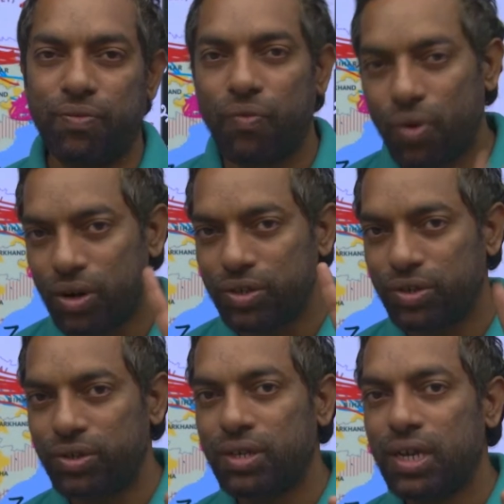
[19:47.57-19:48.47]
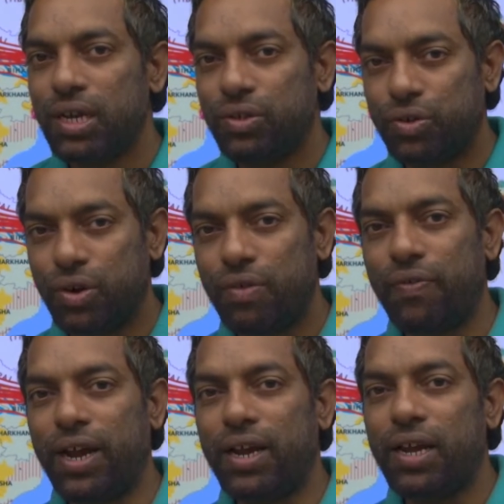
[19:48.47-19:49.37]
4 zones, zone
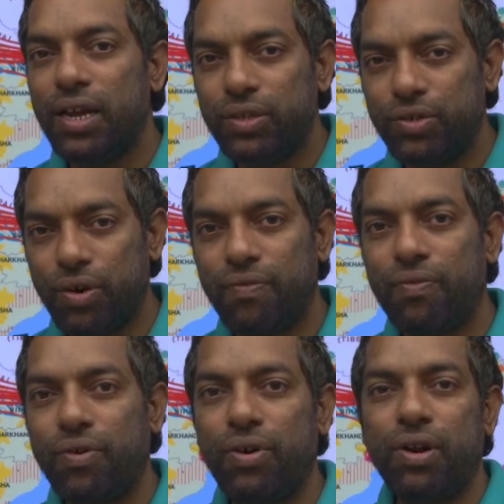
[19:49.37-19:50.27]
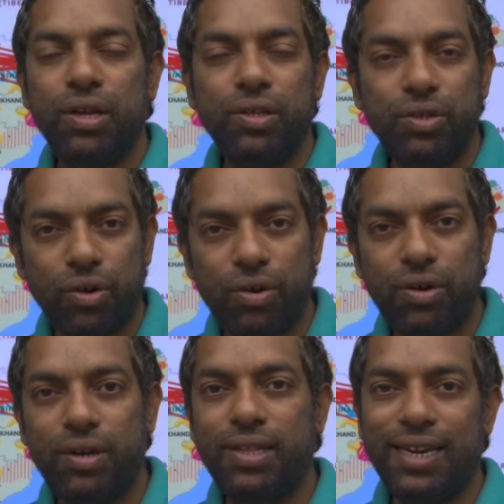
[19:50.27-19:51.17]
5, zone 4,
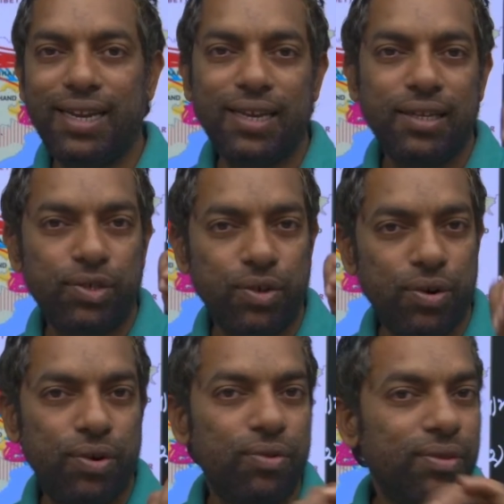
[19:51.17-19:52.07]
zone 3, zone 2.